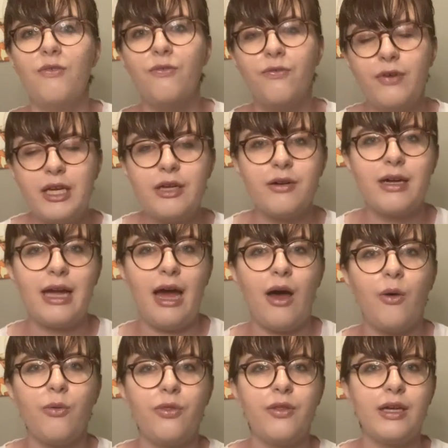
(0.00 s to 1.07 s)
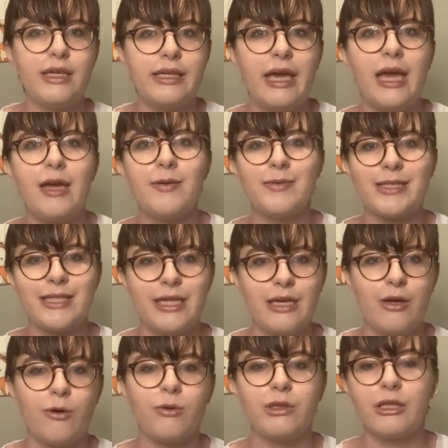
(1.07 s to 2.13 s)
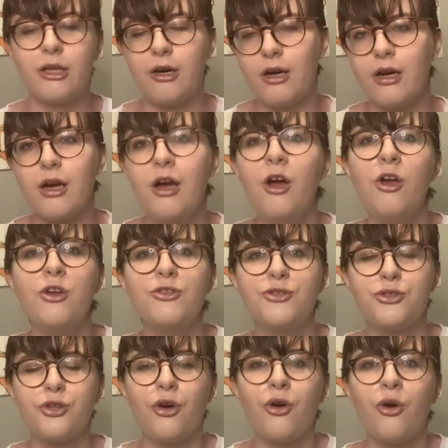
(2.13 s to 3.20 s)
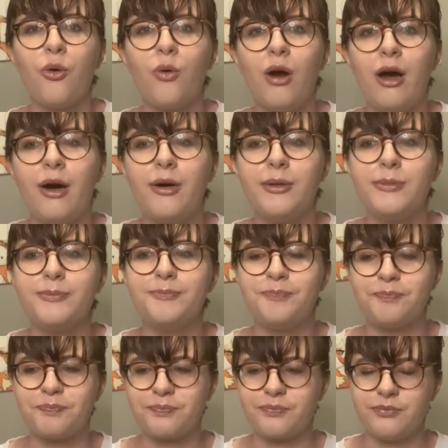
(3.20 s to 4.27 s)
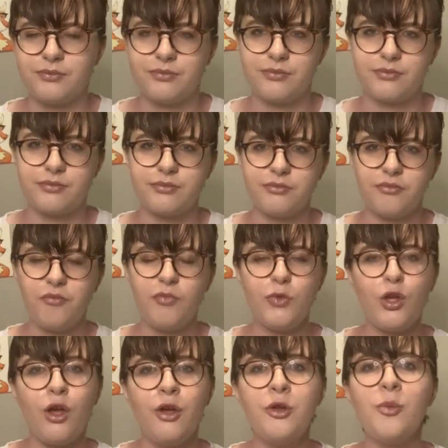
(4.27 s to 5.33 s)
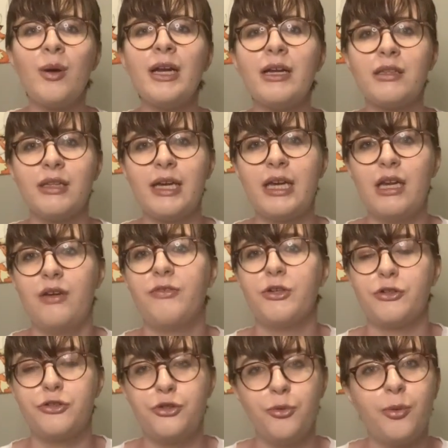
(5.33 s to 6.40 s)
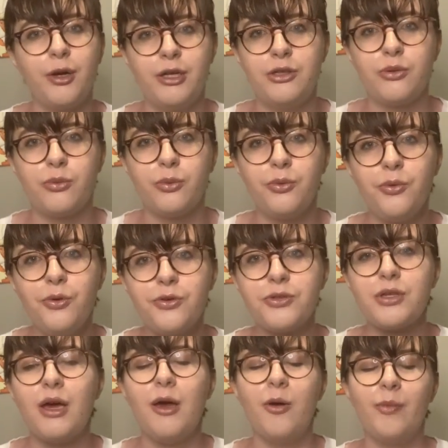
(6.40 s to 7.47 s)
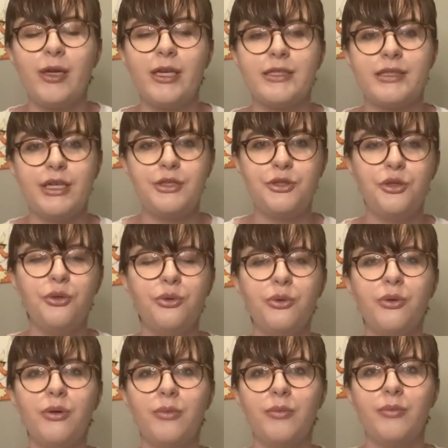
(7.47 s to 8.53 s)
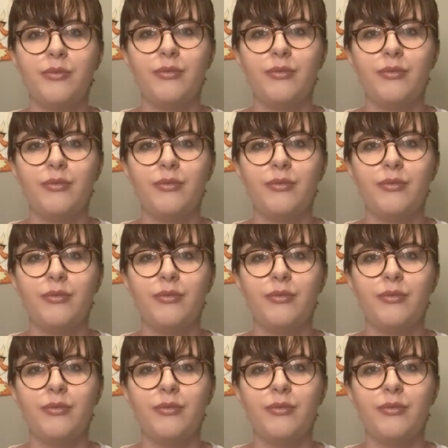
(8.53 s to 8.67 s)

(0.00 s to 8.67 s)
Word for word: figuring out the game as they go along. So um, you might not like it if you're super into rules because they do